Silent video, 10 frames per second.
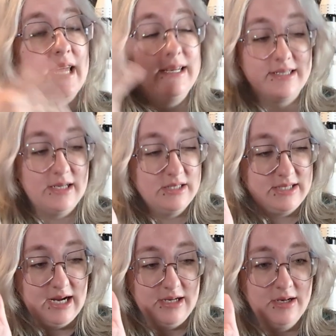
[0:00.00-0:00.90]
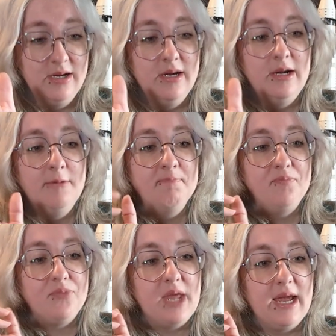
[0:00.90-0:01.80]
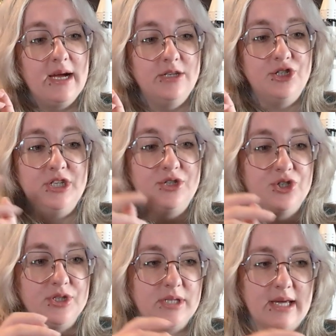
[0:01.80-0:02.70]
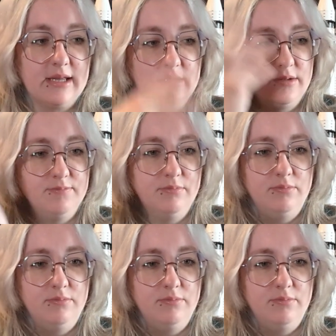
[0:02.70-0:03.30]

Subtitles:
He's since died. And she's just like this